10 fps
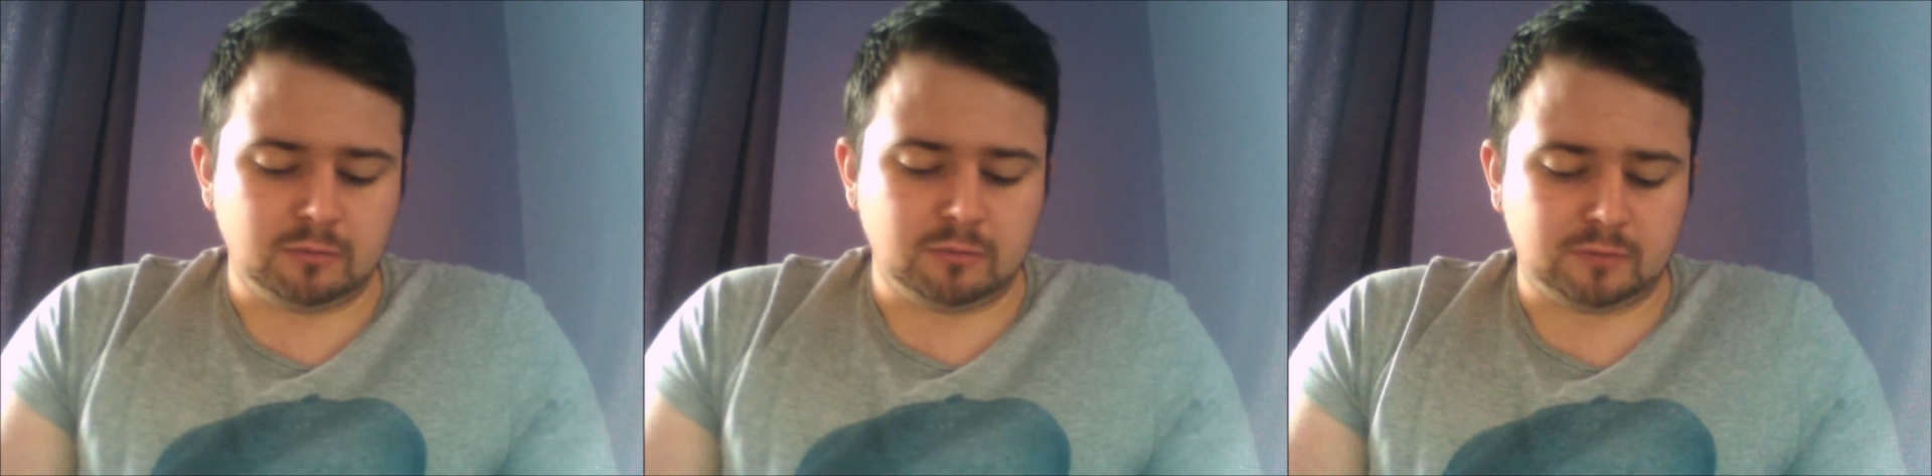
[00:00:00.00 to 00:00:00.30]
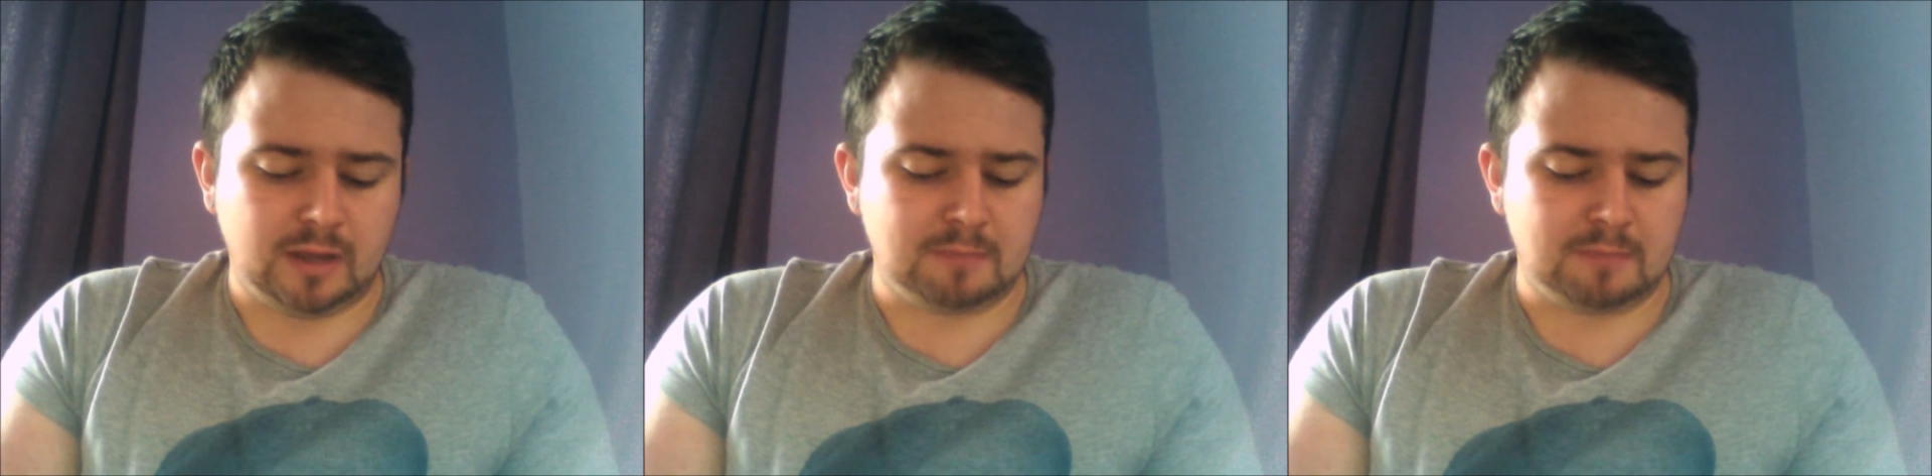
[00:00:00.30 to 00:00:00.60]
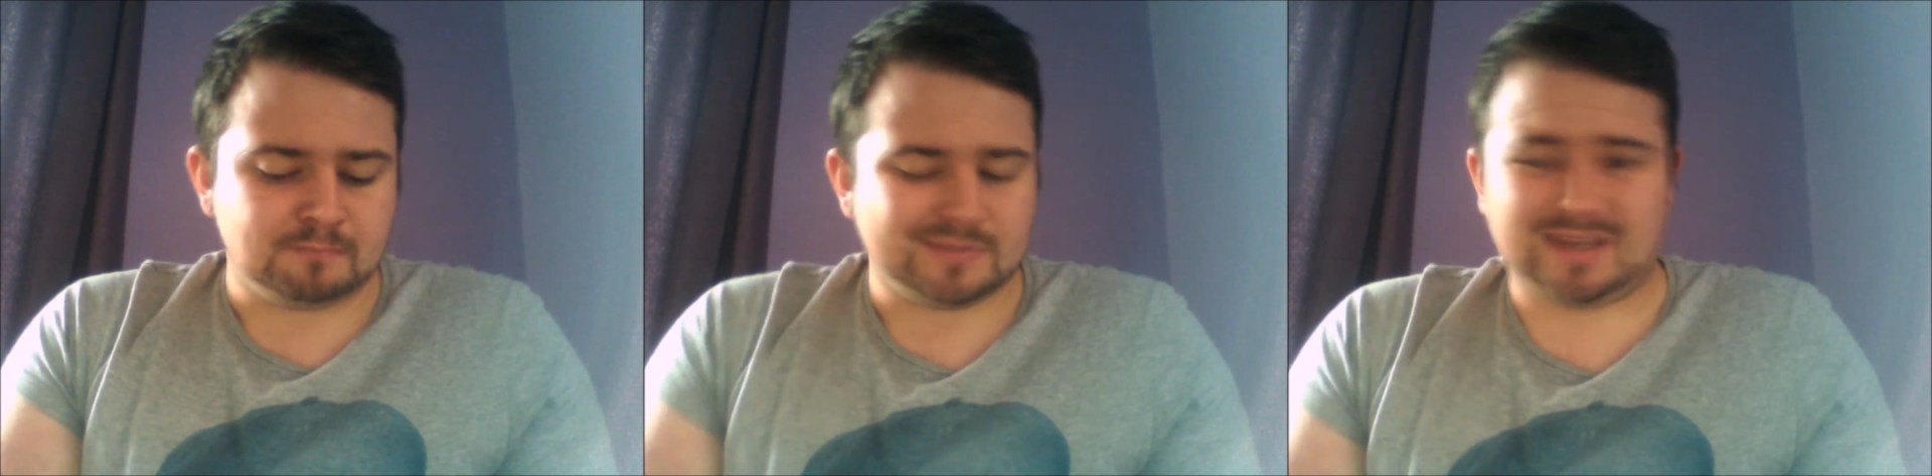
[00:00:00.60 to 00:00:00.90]
Flame,
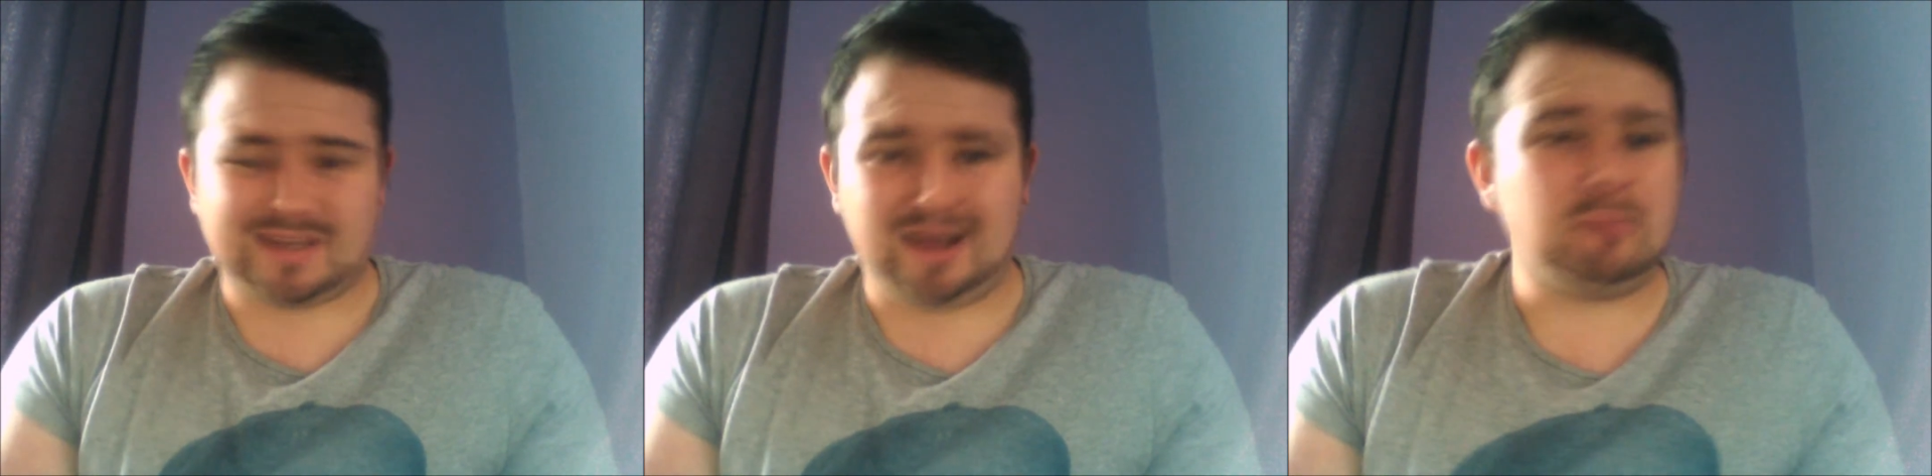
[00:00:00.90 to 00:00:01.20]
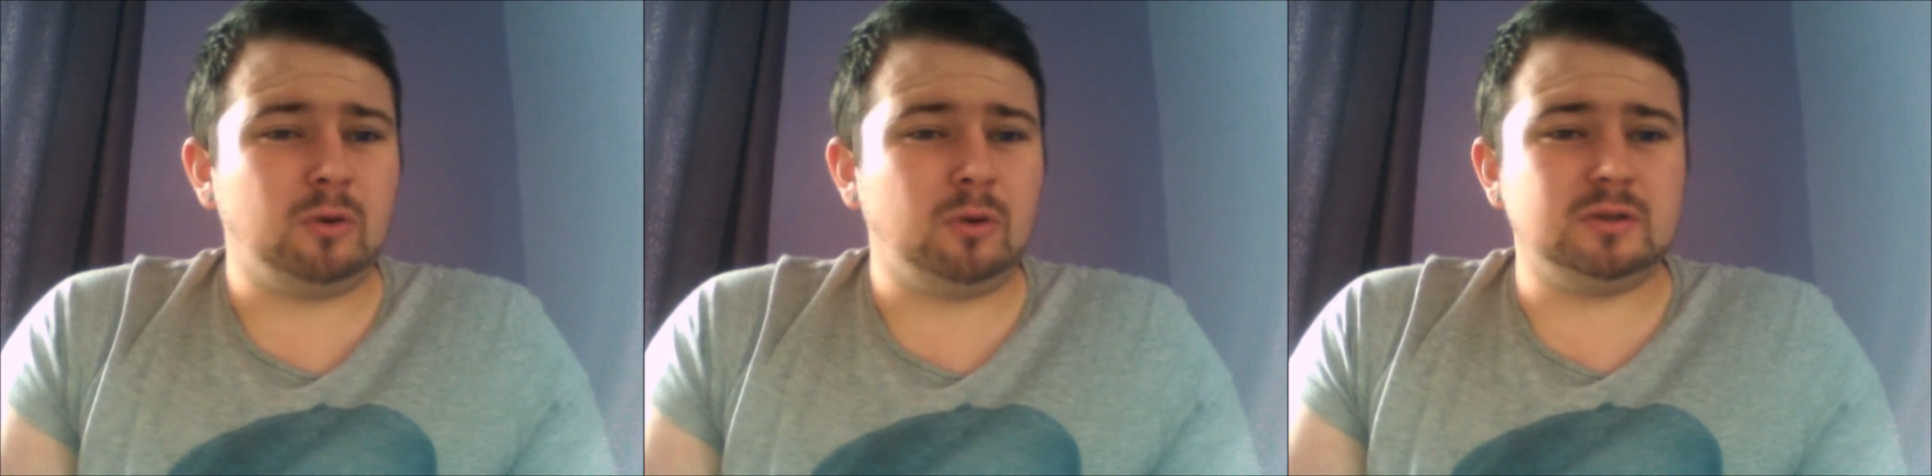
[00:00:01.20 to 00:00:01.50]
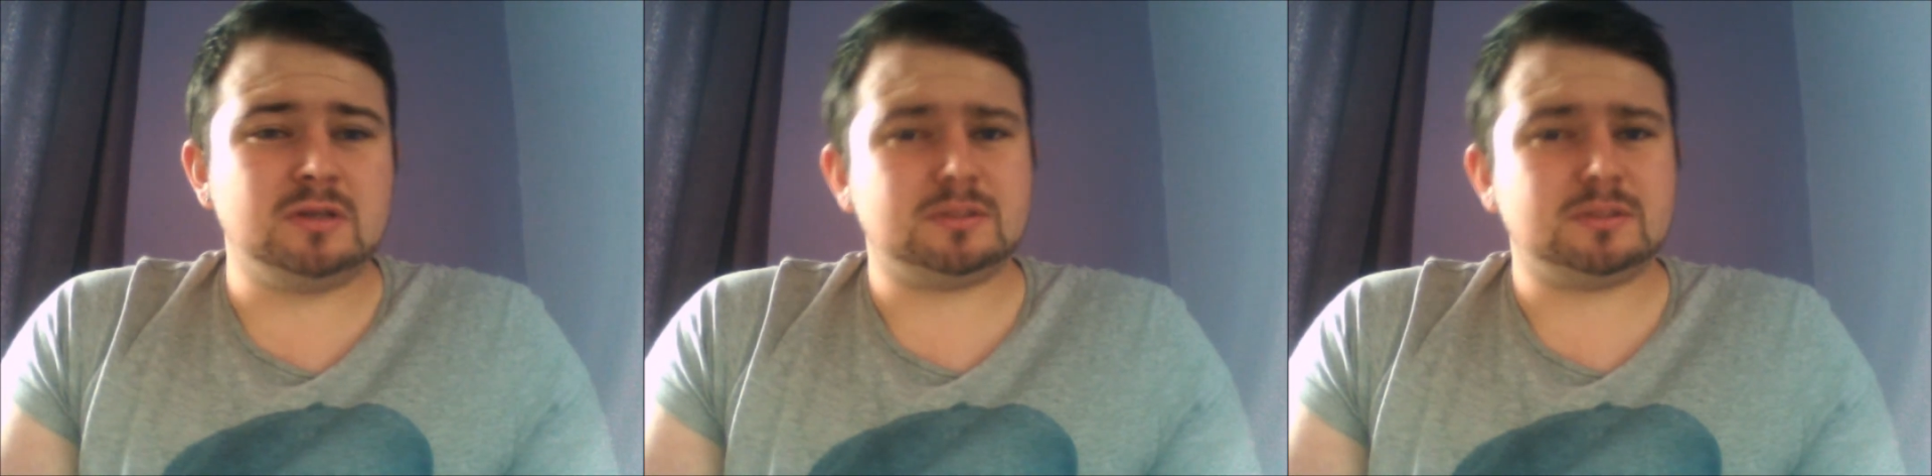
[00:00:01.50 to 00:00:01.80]
it's kind of
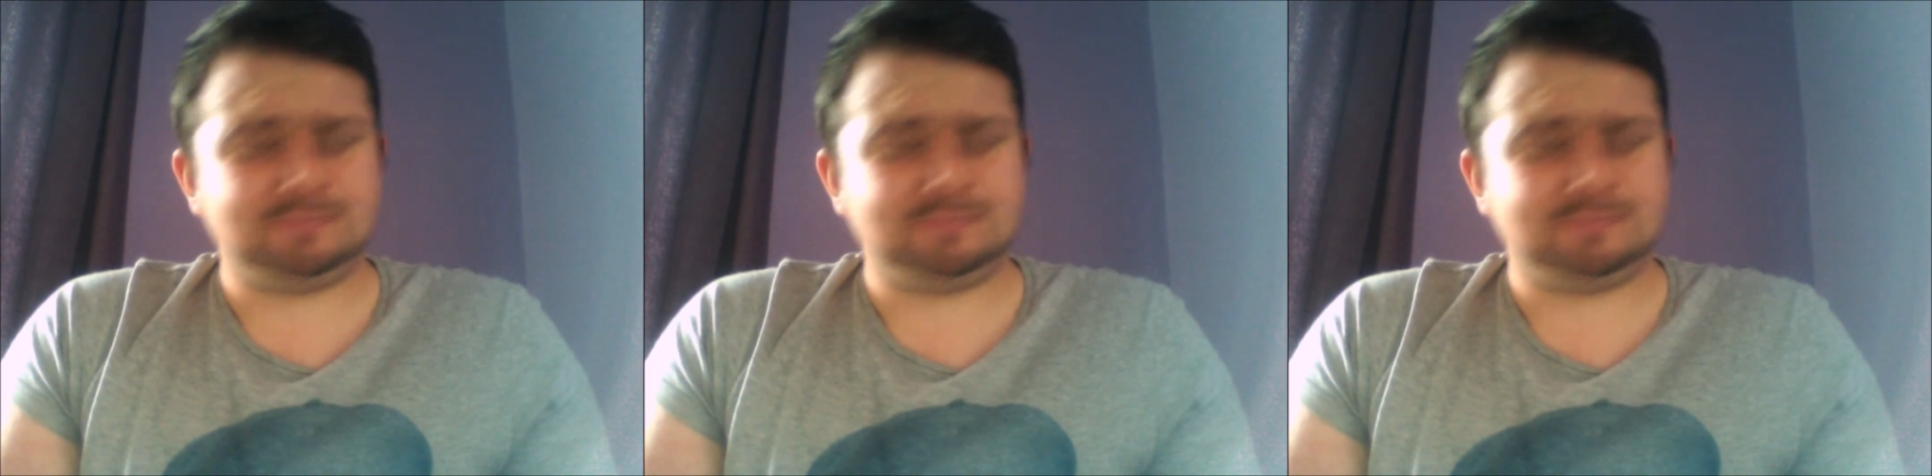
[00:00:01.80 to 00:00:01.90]
pointless.